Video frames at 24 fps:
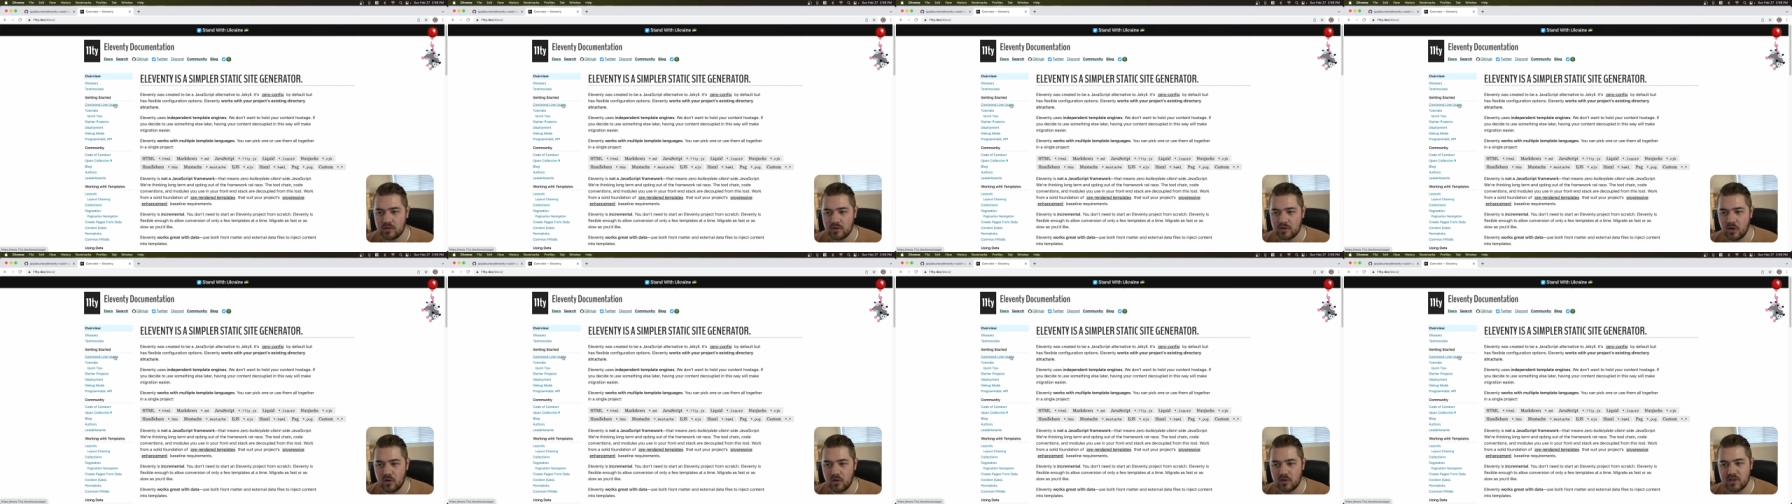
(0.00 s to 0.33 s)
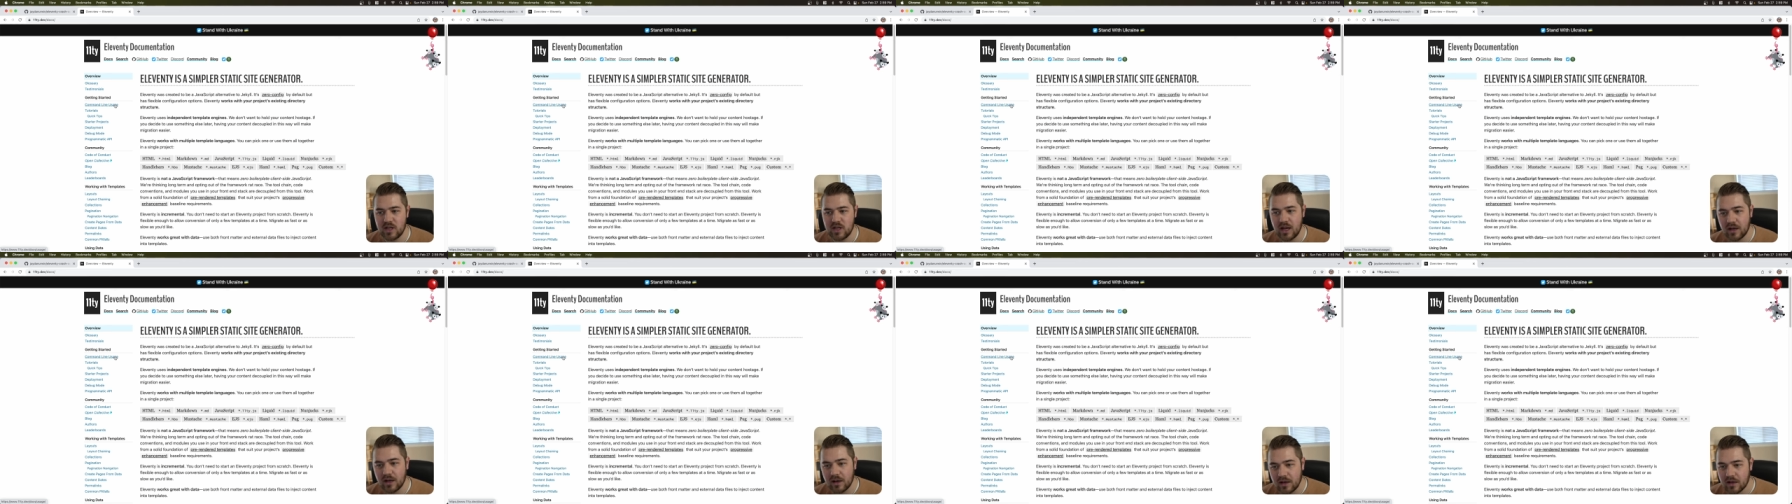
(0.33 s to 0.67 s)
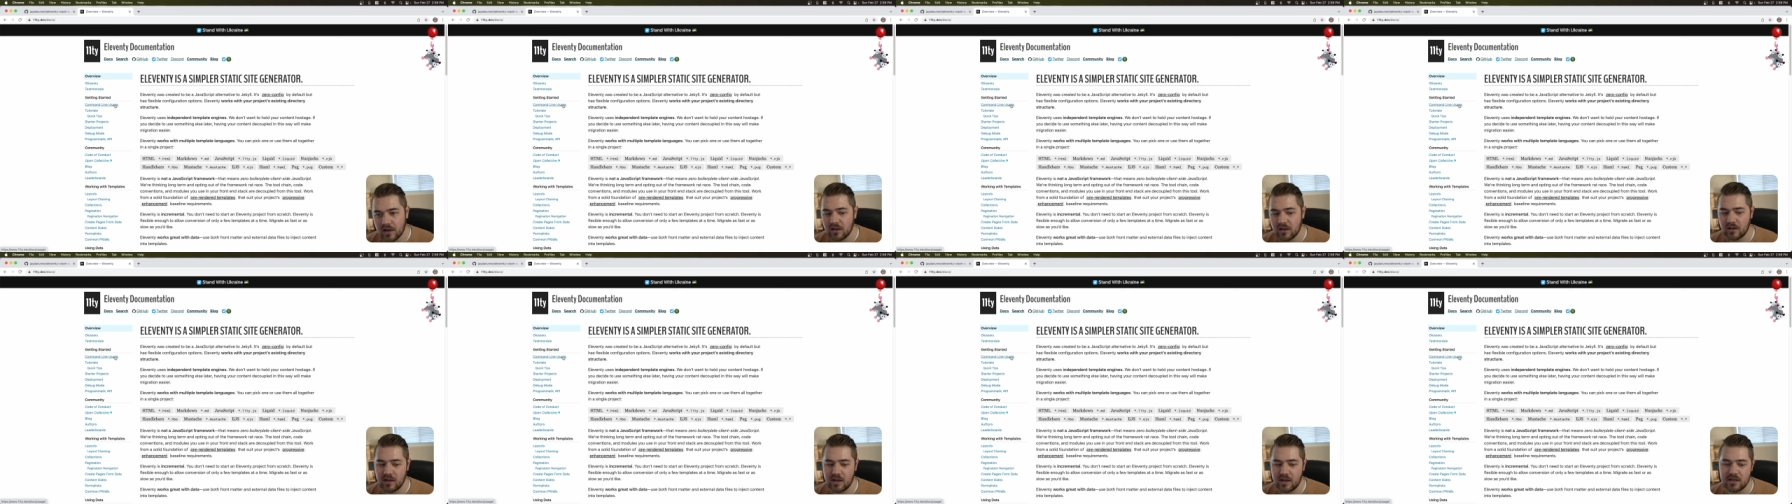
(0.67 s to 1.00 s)
So
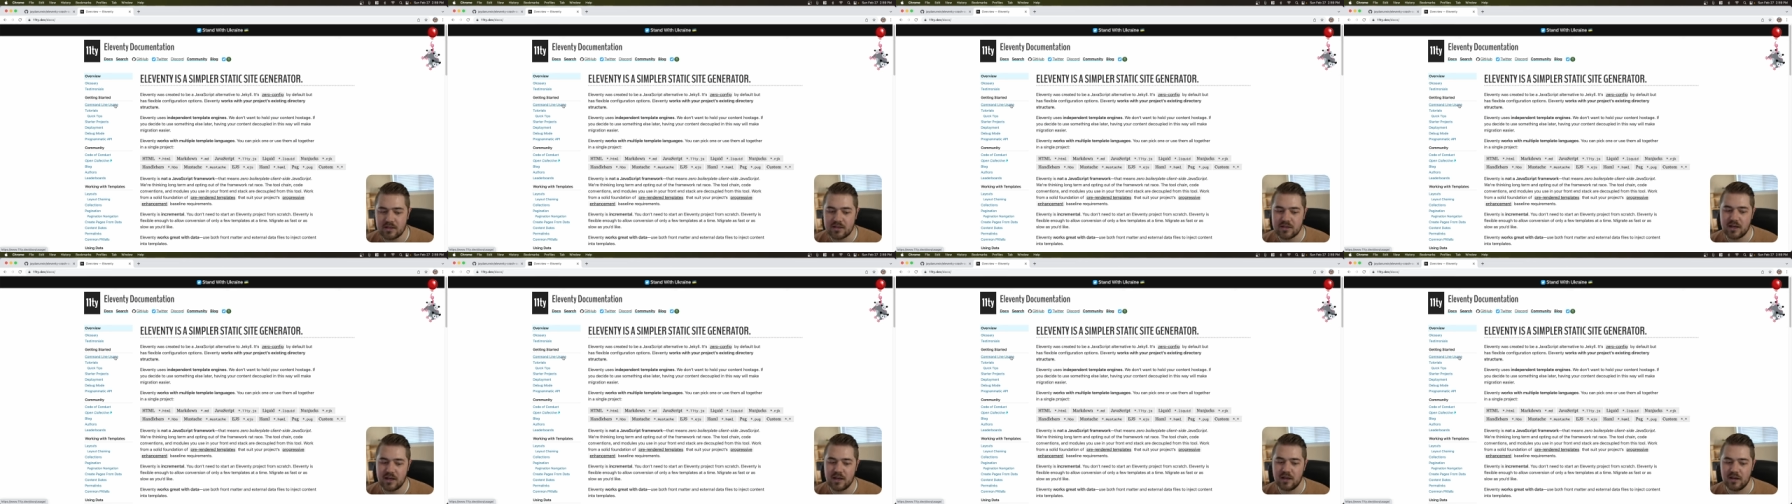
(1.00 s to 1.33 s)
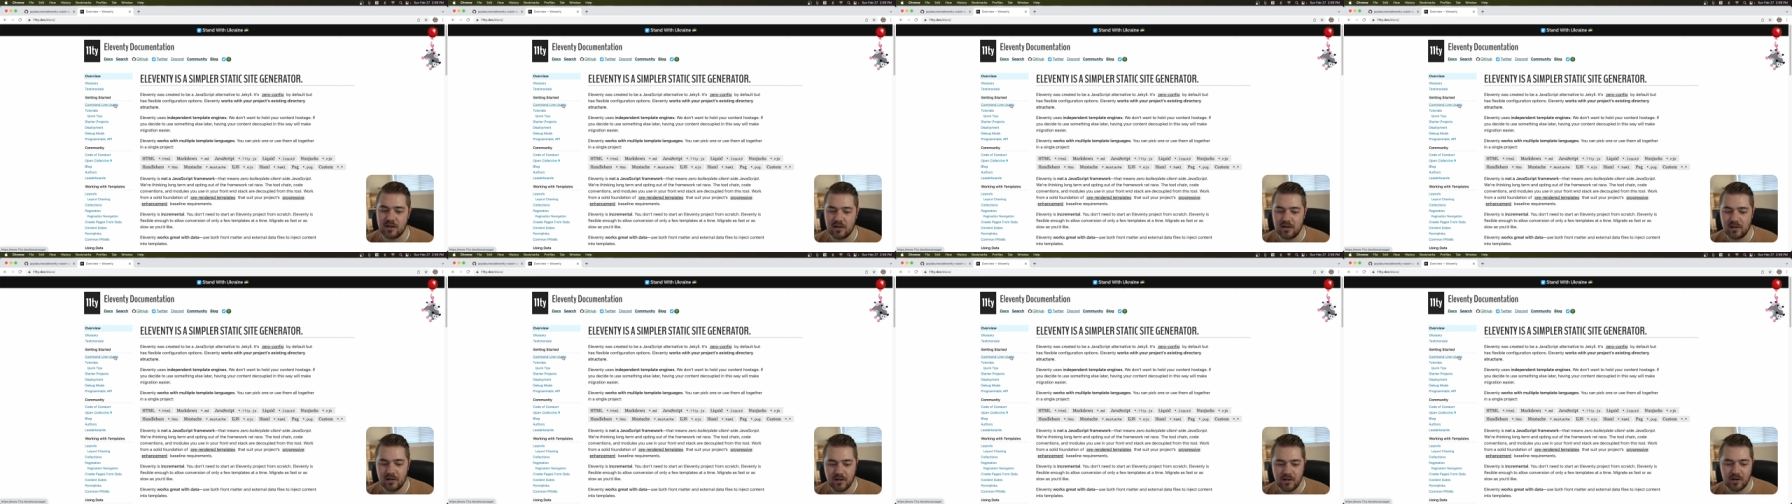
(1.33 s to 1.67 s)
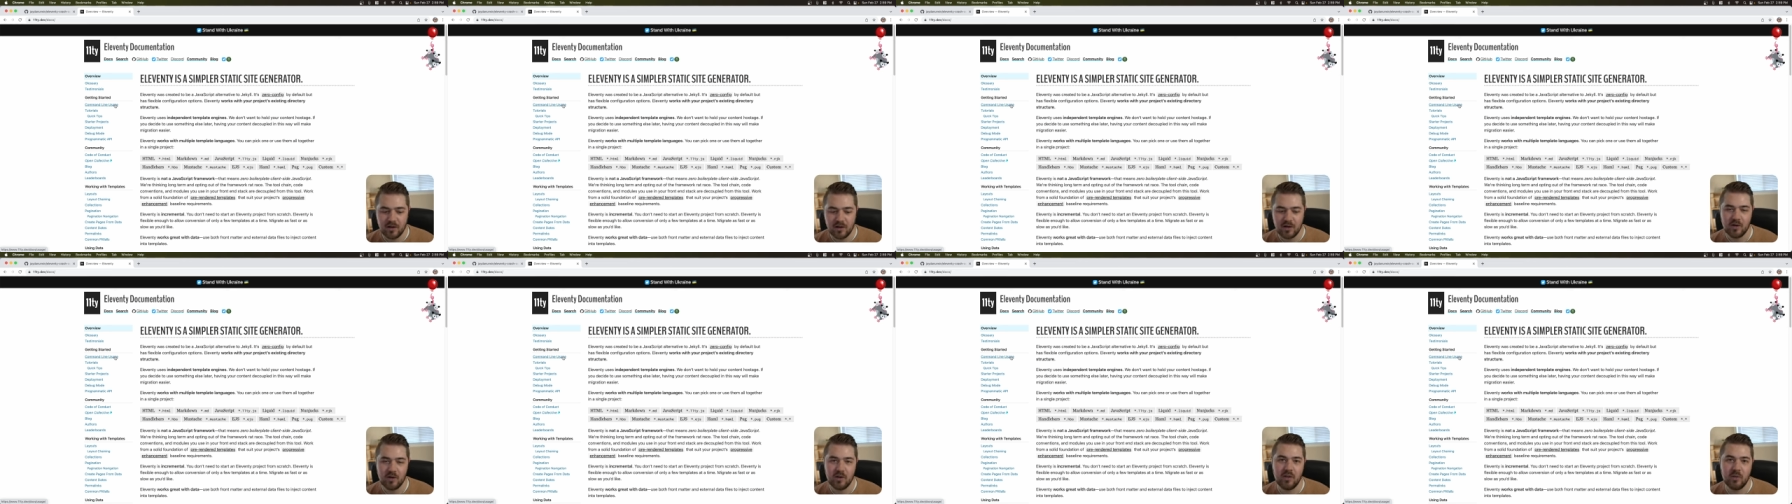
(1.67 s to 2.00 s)
technically, it's in
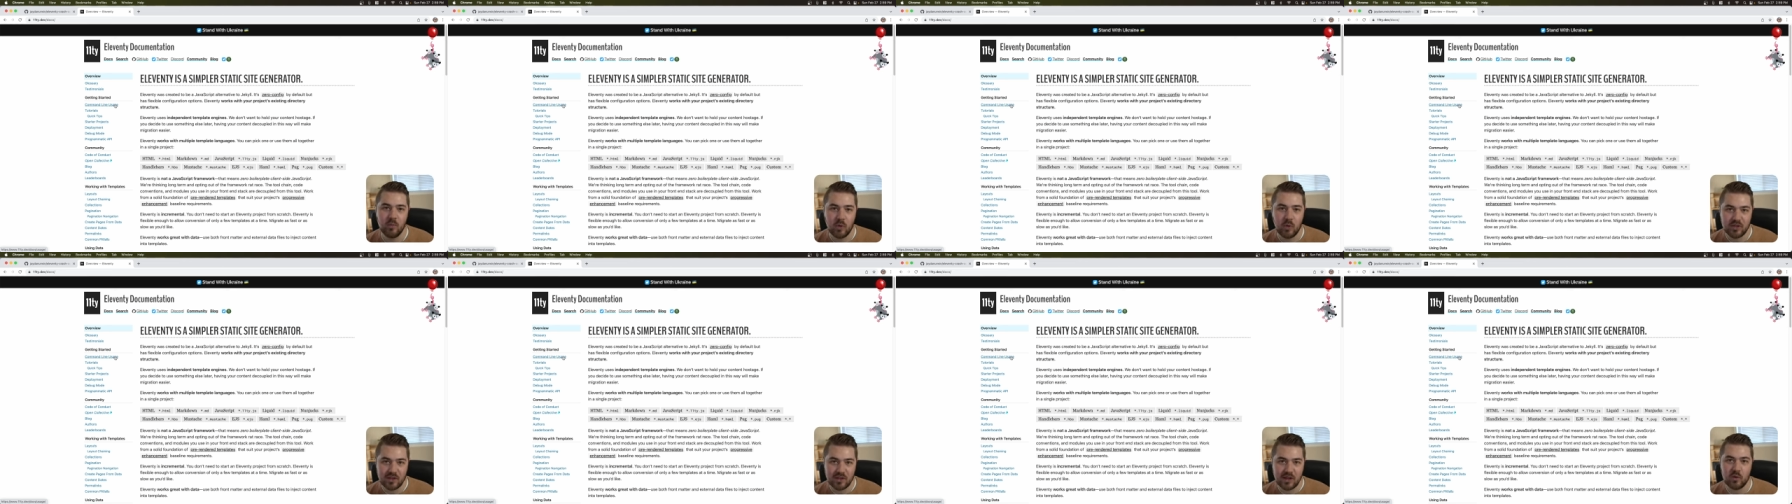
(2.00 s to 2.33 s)
what